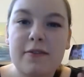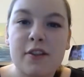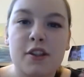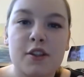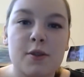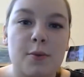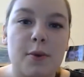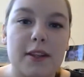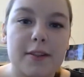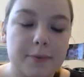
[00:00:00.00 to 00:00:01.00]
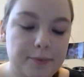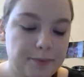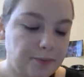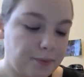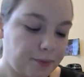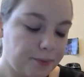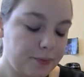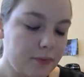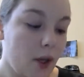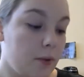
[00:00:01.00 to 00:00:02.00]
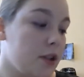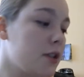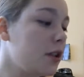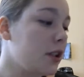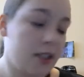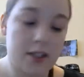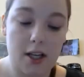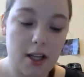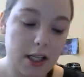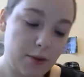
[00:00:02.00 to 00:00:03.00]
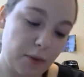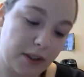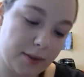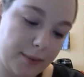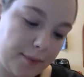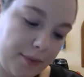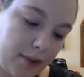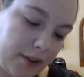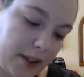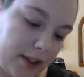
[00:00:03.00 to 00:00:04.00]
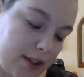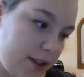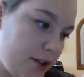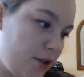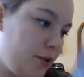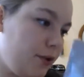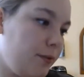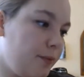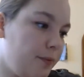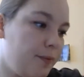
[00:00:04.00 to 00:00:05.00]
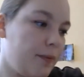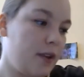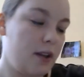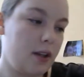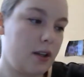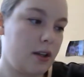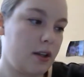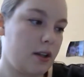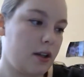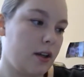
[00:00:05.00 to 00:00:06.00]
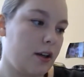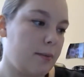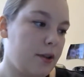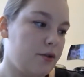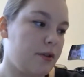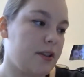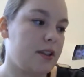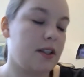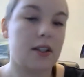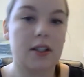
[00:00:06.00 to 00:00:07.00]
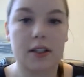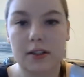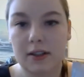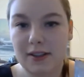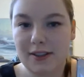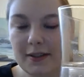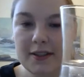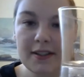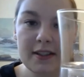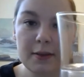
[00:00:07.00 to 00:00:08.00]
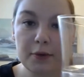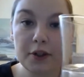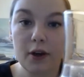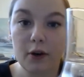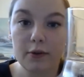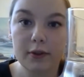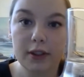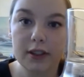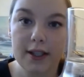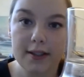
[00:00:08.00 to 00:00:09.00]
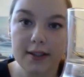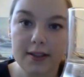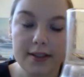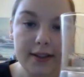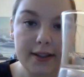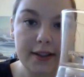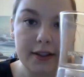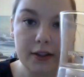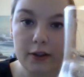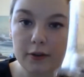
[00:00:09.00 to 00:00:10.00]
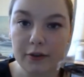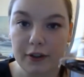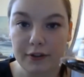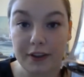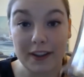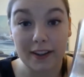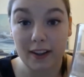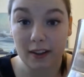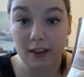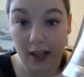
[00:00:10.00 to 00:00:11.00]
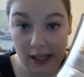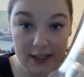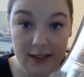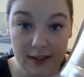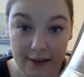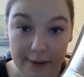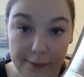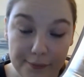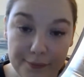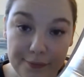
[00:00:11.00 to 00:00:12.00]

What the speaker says: very sweet, which is good, because I like sweet. Alright, so I got my trusty little steeper. Hopefully it doesn't get all over everything like the last time.